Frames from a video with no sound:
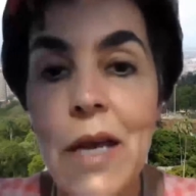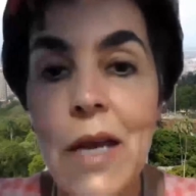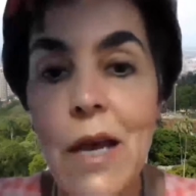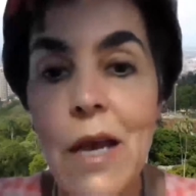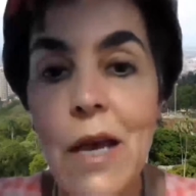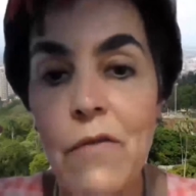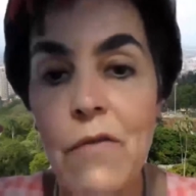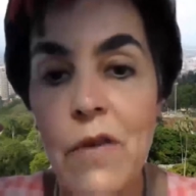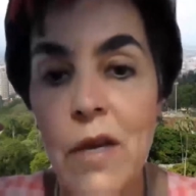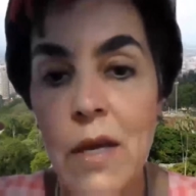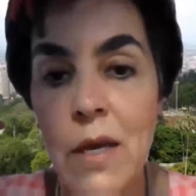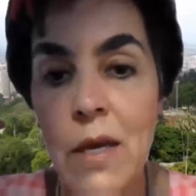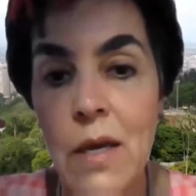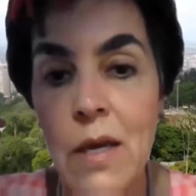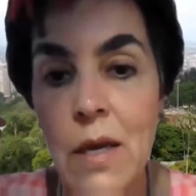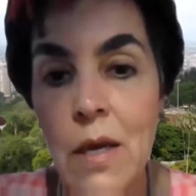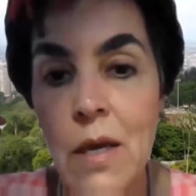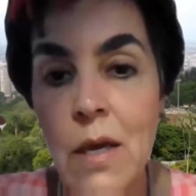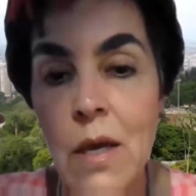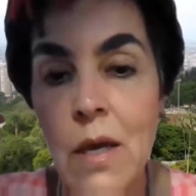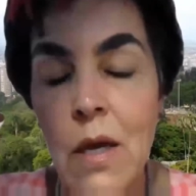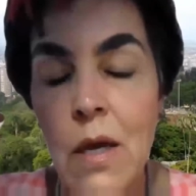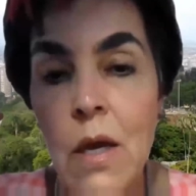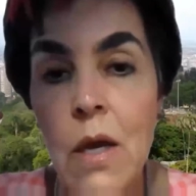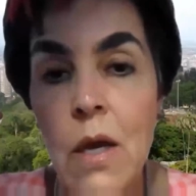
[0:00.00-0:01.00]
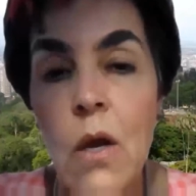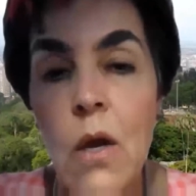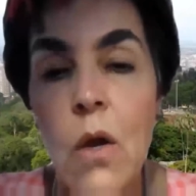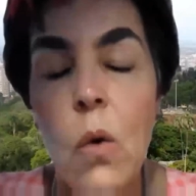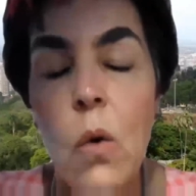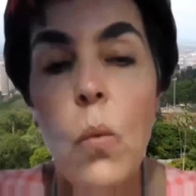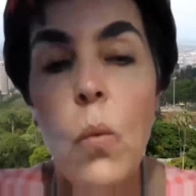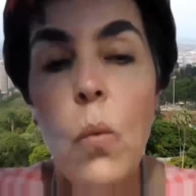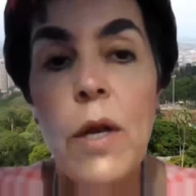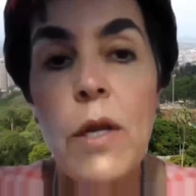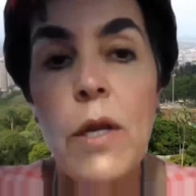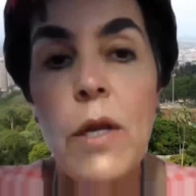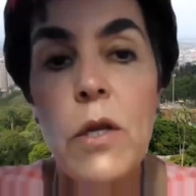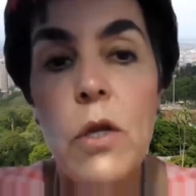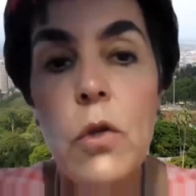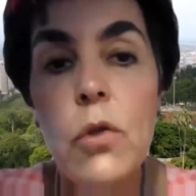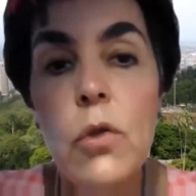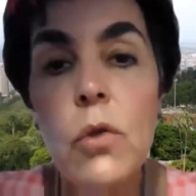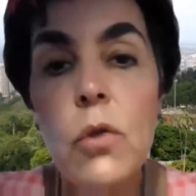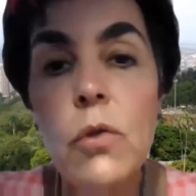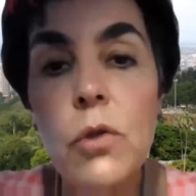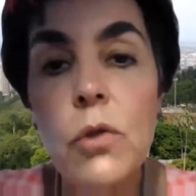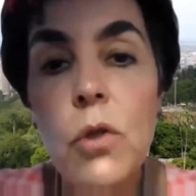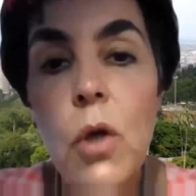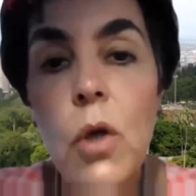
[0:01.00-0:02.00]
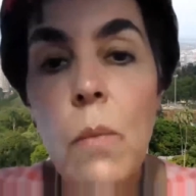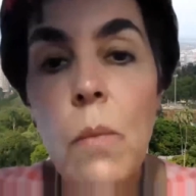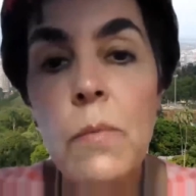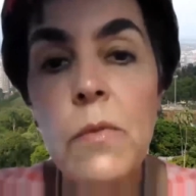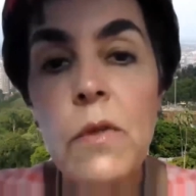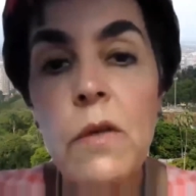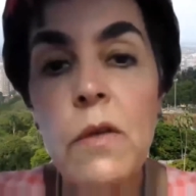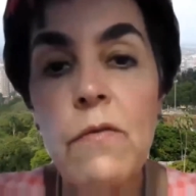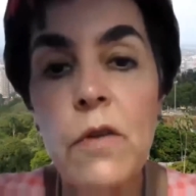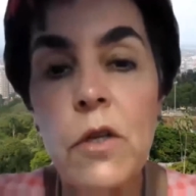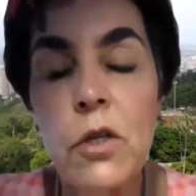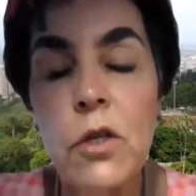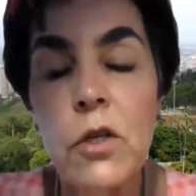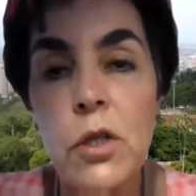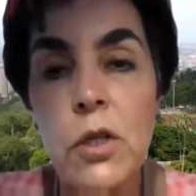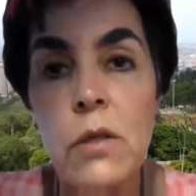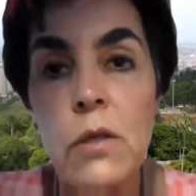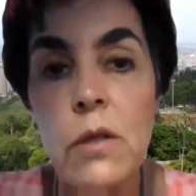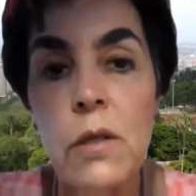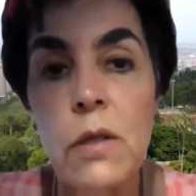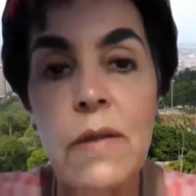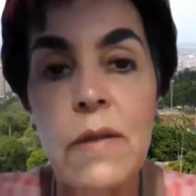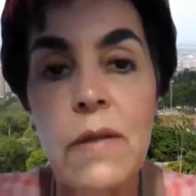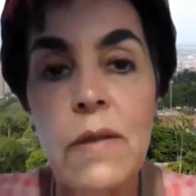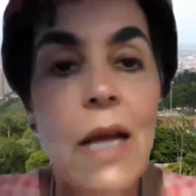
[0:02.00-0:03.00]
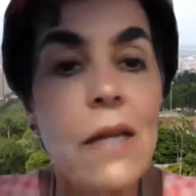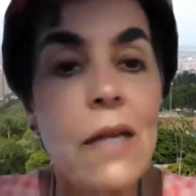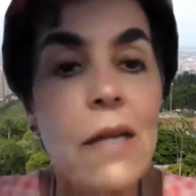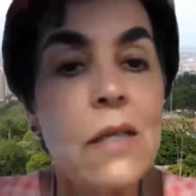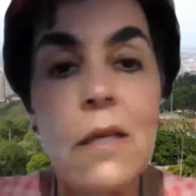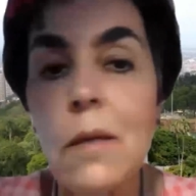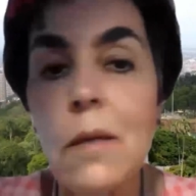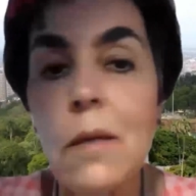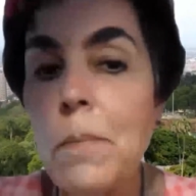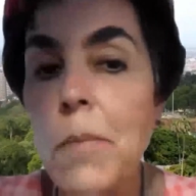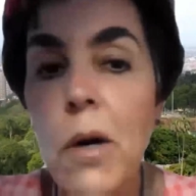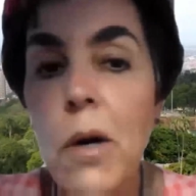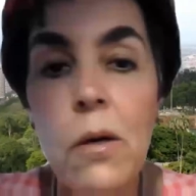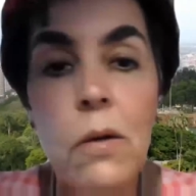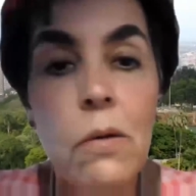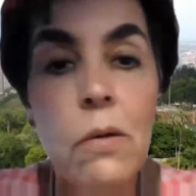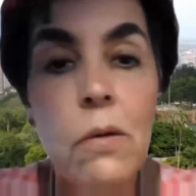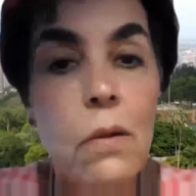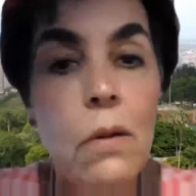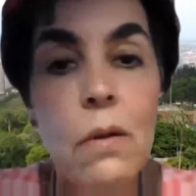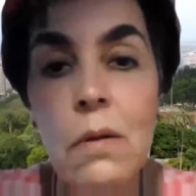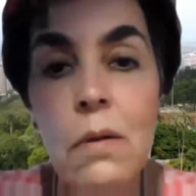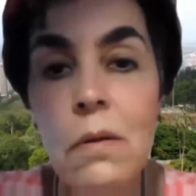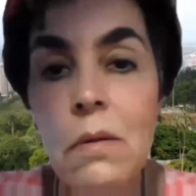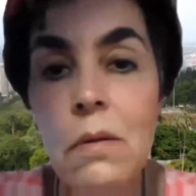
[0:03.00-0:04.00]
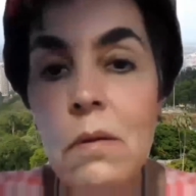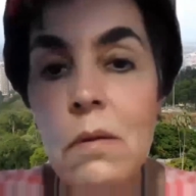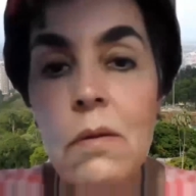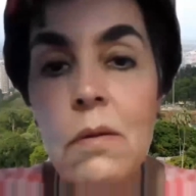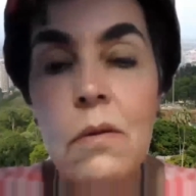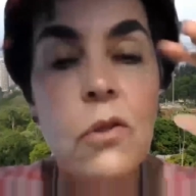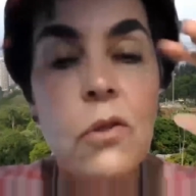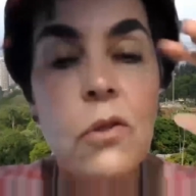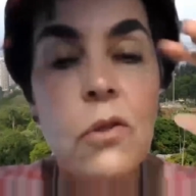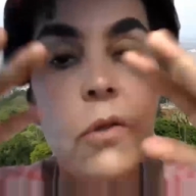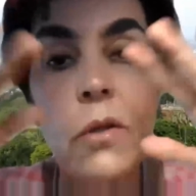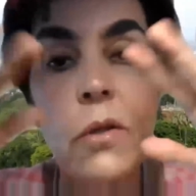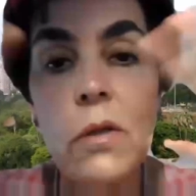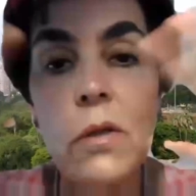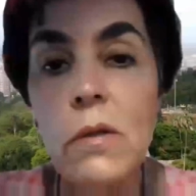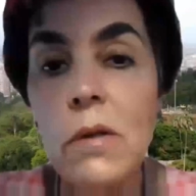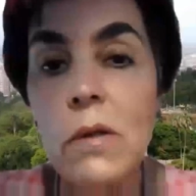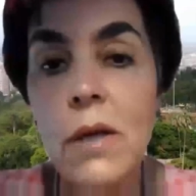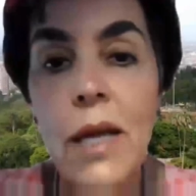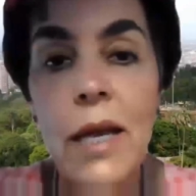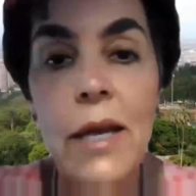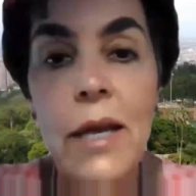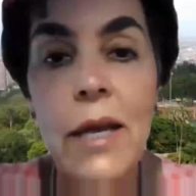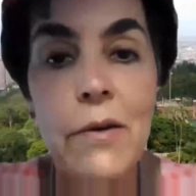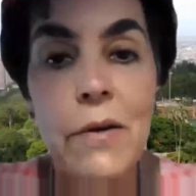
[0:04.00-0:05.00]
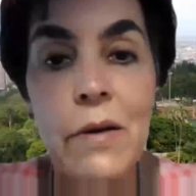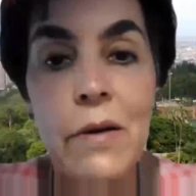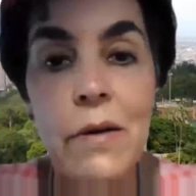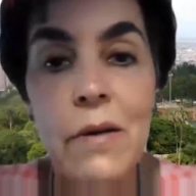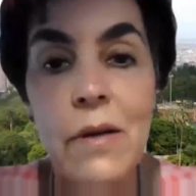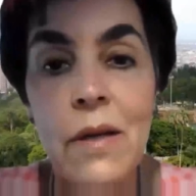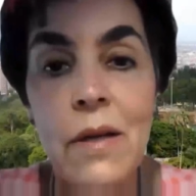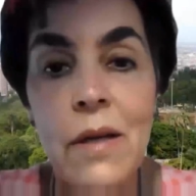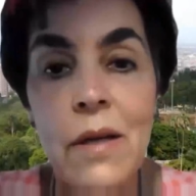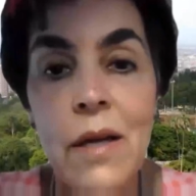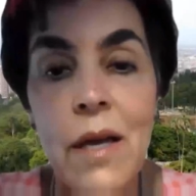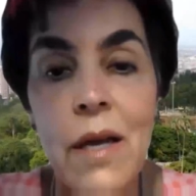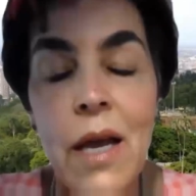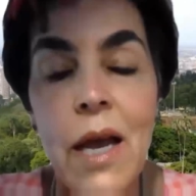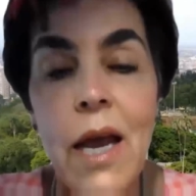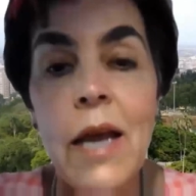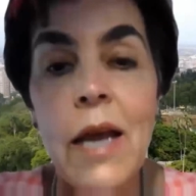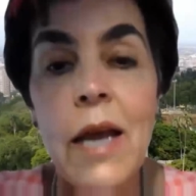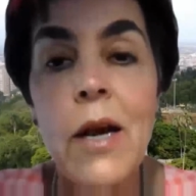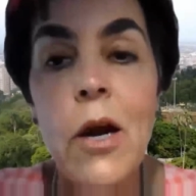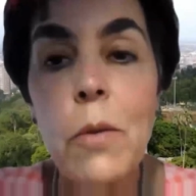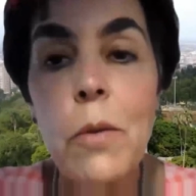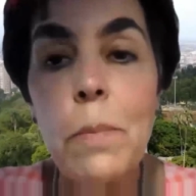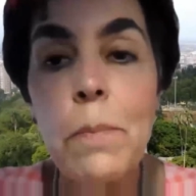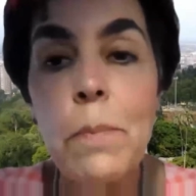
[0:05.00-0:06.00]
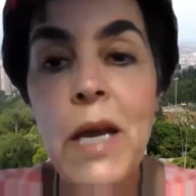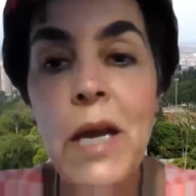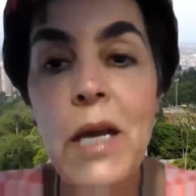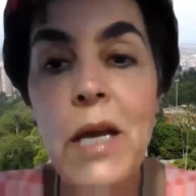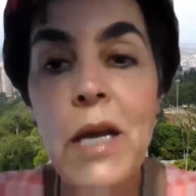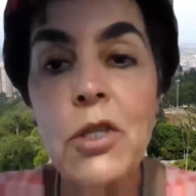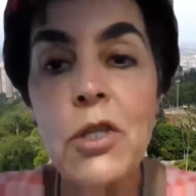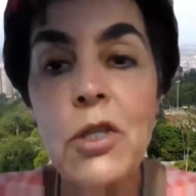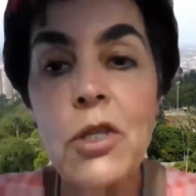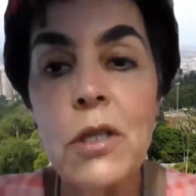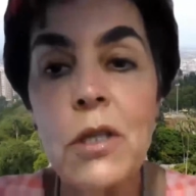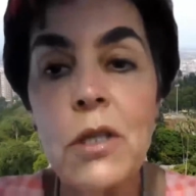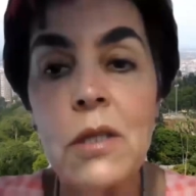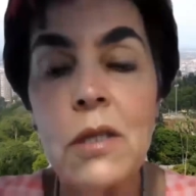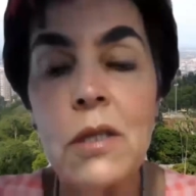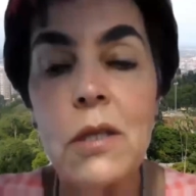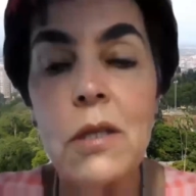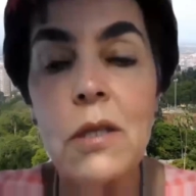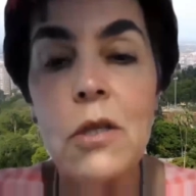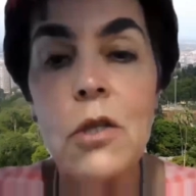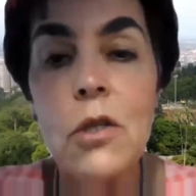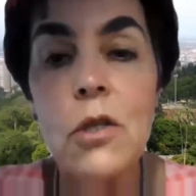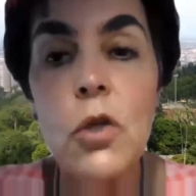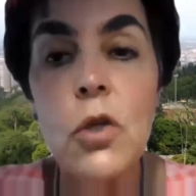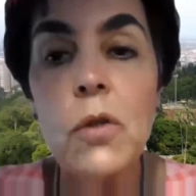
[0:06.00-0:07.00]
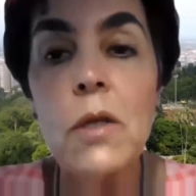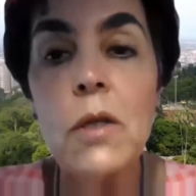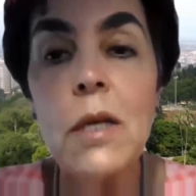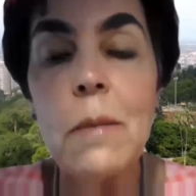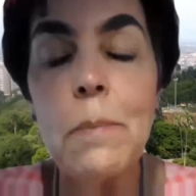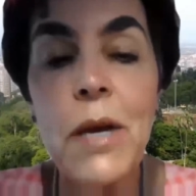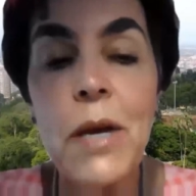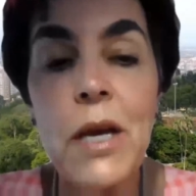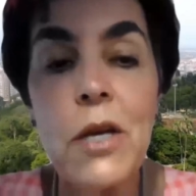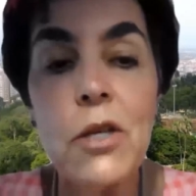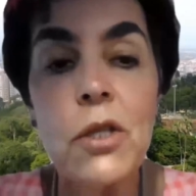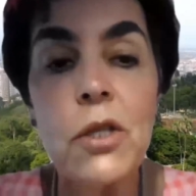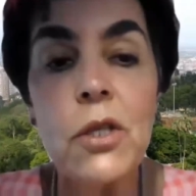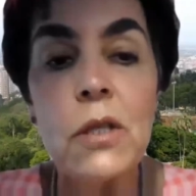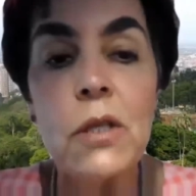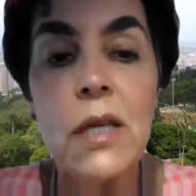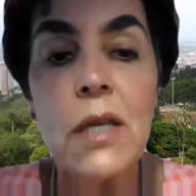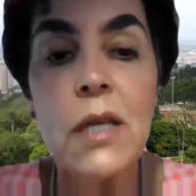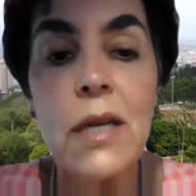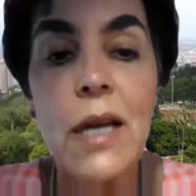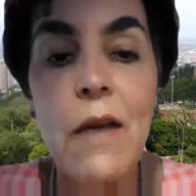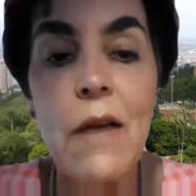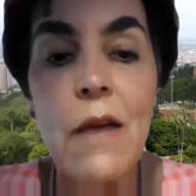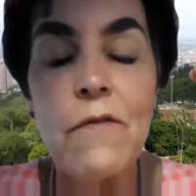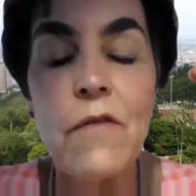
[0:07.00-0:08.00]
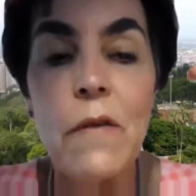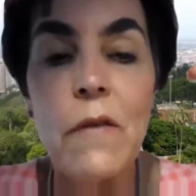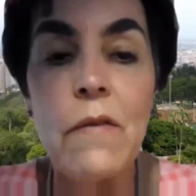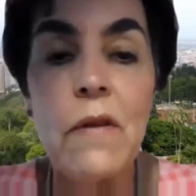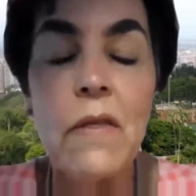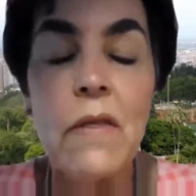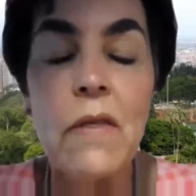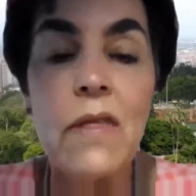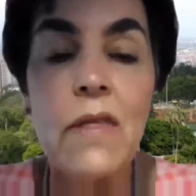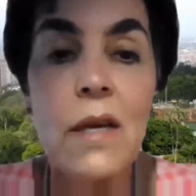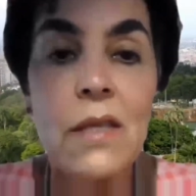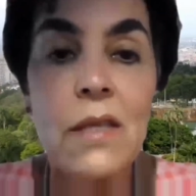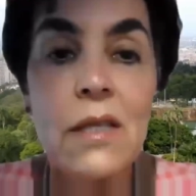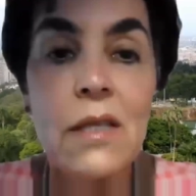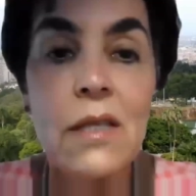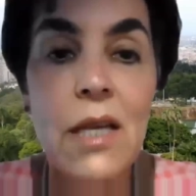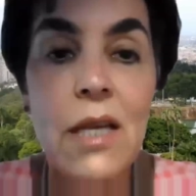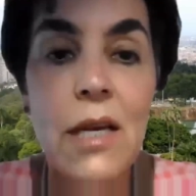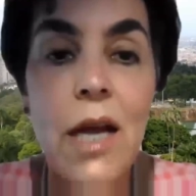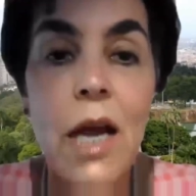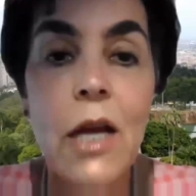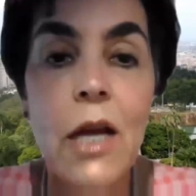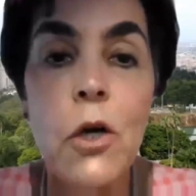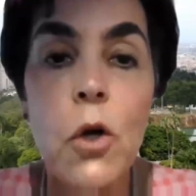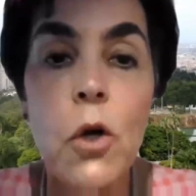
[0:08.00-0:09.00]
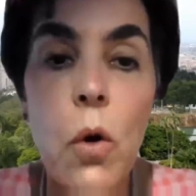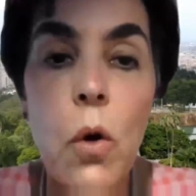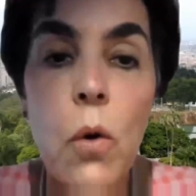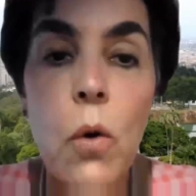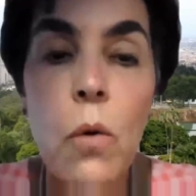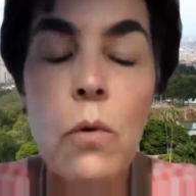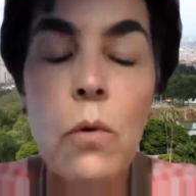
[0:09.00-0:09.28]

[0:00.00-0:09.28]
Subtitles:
heavy. When you do dome division, that's going to buckle sooner or later. And our patients, usually patients that have very thick skin, I know